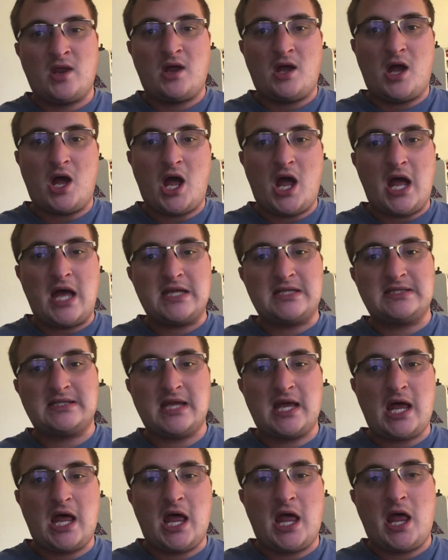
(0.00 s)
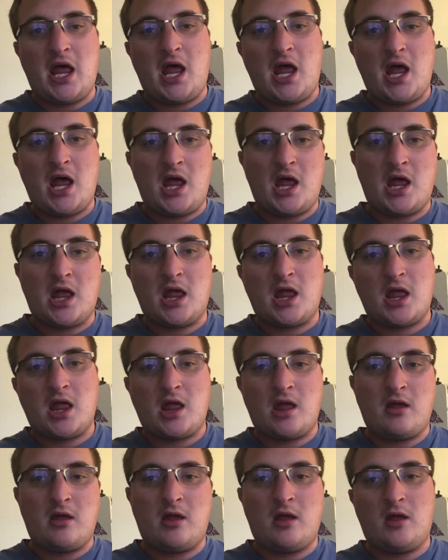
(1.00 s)

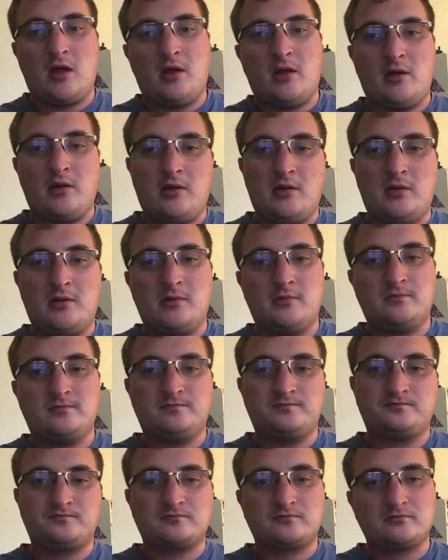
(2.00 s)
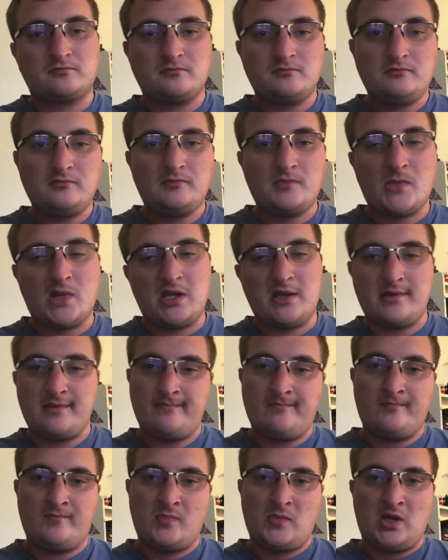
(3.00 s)
awesome. In
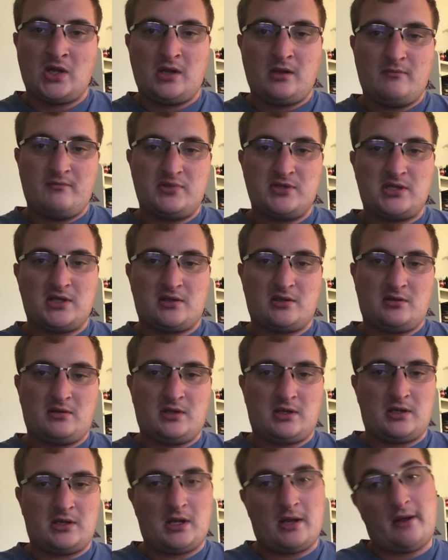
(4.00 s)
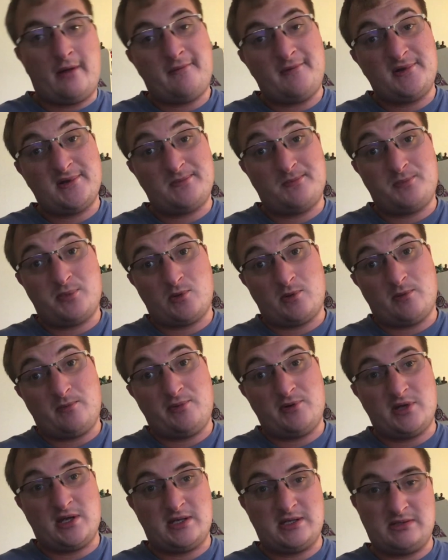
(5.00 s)
particular, I'm gonna put
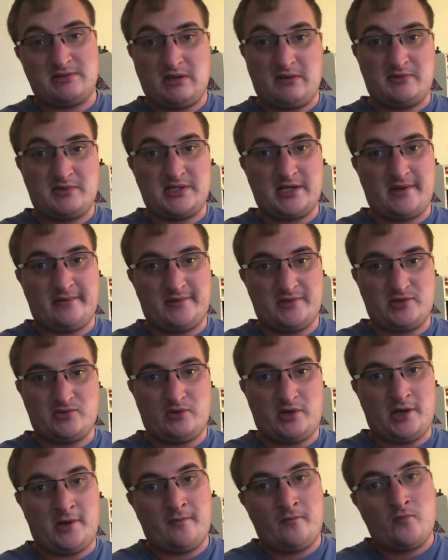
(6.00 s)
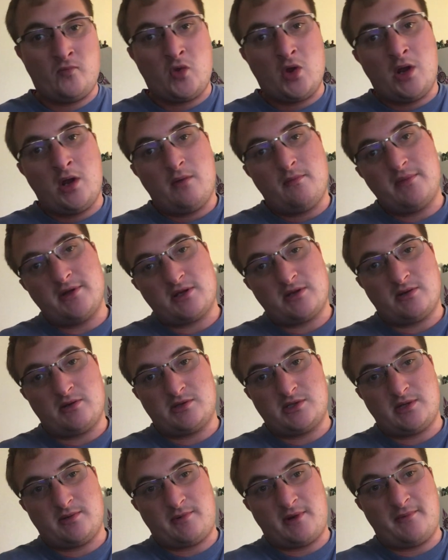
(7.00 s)
this in number 7 as well. Like you
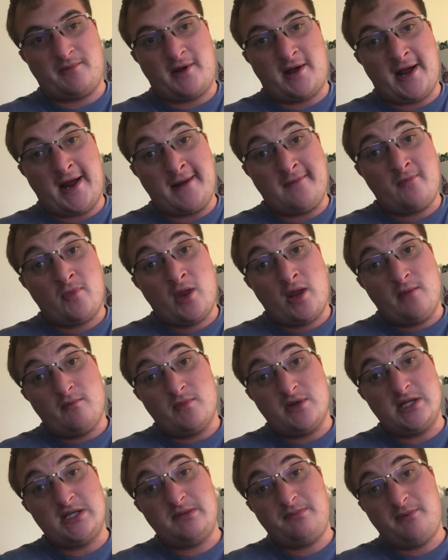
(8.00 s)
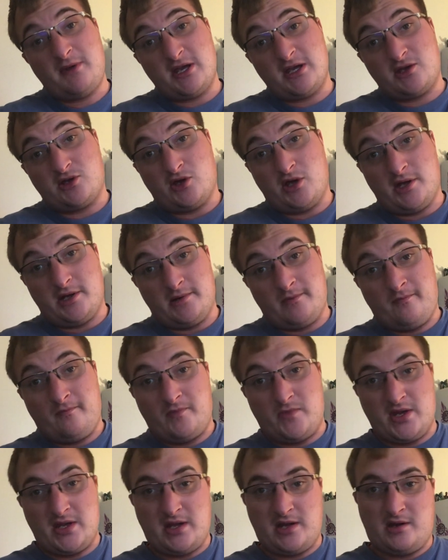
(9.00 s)
to combine. This is pretty good
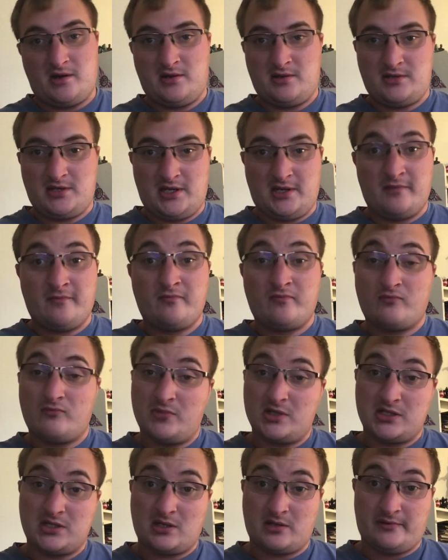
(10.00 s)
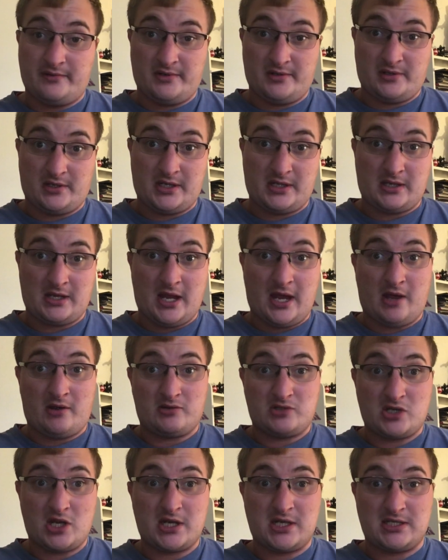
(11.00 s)
and everything. Basically, like now,
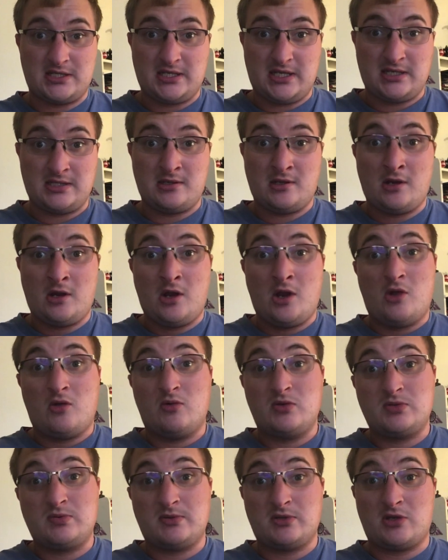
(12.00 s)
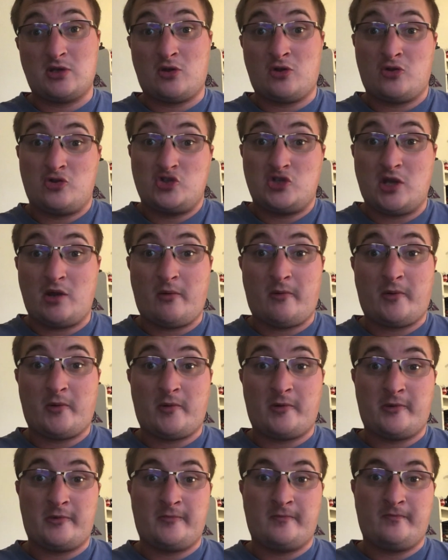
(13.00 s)
Chucky sees this video,
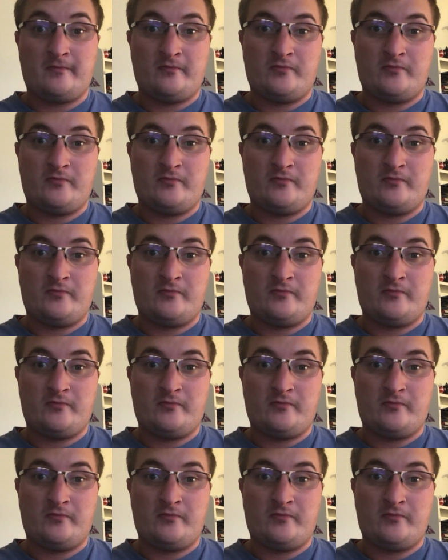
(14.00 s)
general,